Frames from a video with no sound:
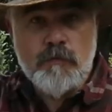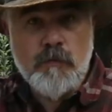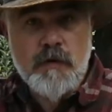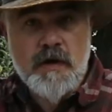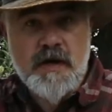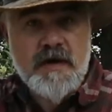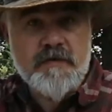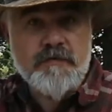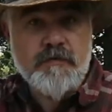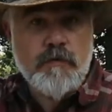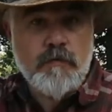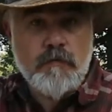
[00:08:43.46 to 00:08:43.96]

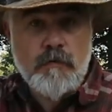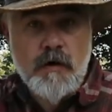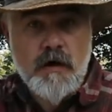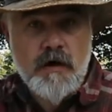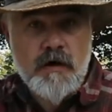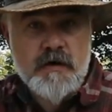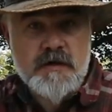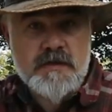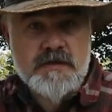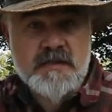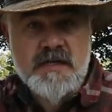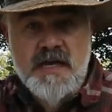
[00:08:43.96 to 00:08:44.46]
whatever
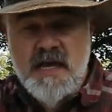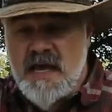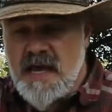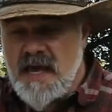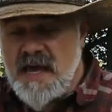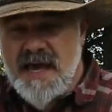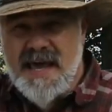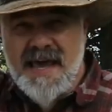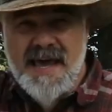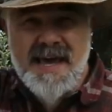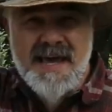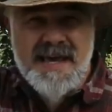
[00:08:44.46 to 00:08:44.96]
works.
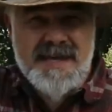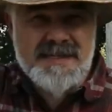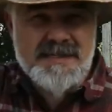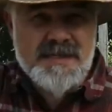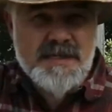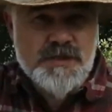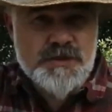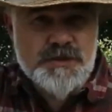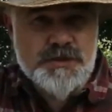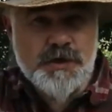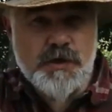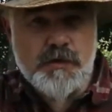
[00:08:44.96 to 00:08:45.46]

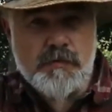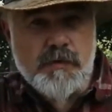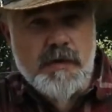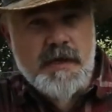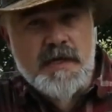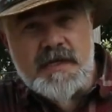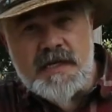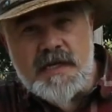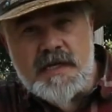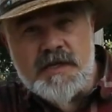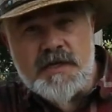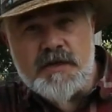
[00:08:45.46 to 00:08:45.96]
And do you
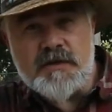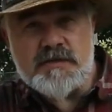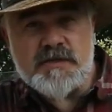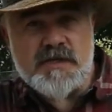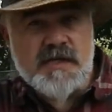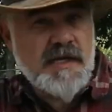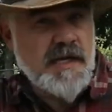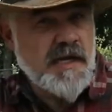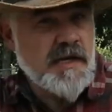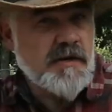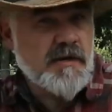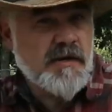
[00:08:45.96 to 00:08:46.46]
really need to
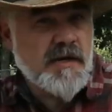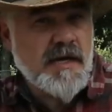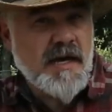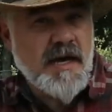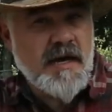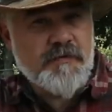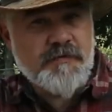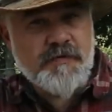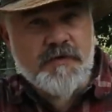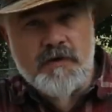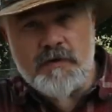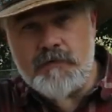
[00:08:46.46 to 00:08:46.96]
use an inner
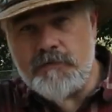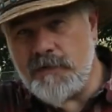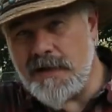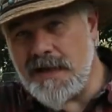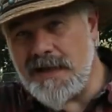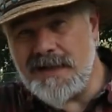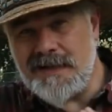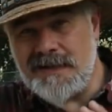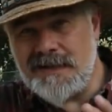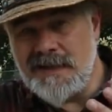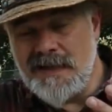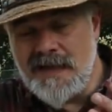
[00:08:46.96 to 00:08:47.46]
cover?
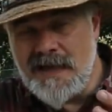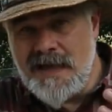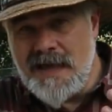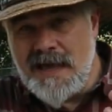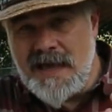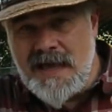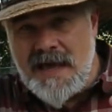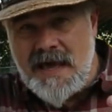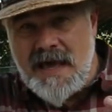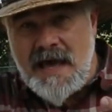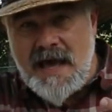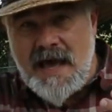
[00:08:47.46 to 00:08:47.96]
Well,
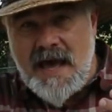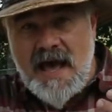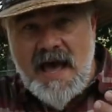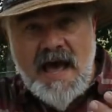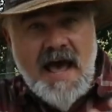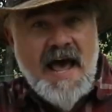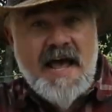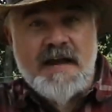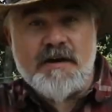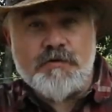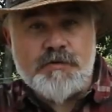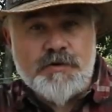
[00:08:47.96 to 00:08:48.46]

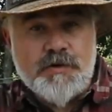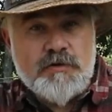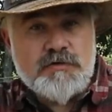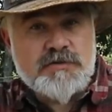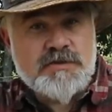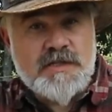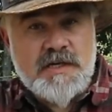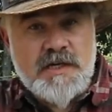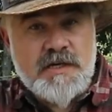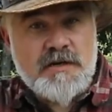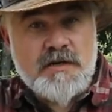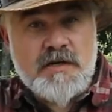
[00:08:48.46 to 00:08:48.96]
I don't
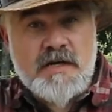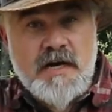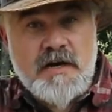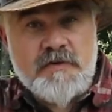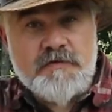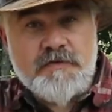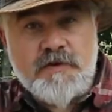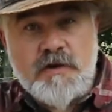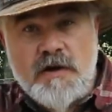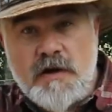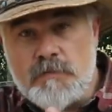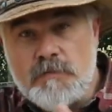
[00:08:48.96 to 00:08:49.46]
use an inner
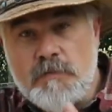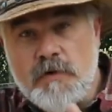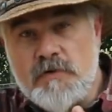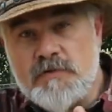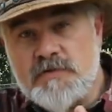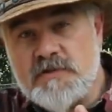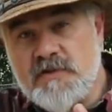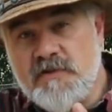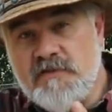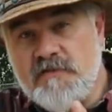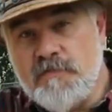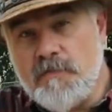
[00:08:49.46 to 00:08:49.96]
cover on
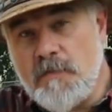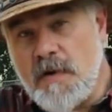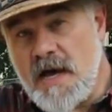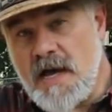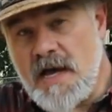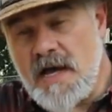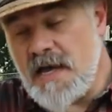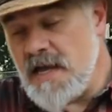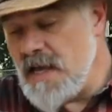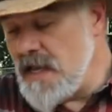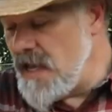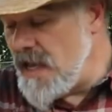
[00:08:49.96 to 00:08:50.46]
most of
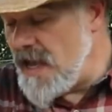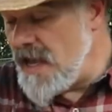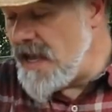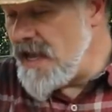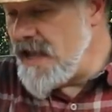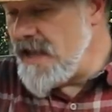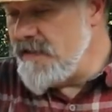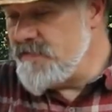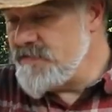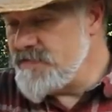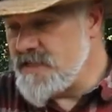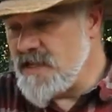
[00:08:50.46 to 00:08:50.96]
my
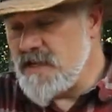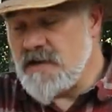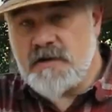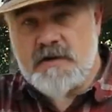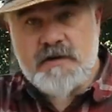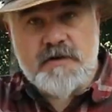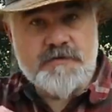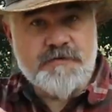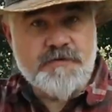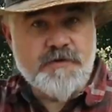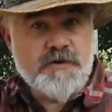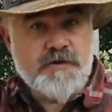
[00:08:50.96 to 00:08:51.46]
hives that are
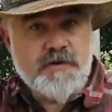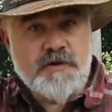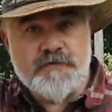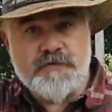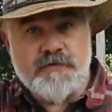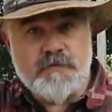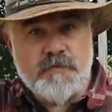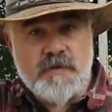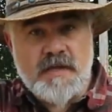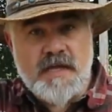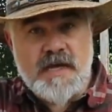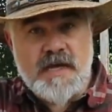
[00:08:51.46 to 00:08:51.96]
converted from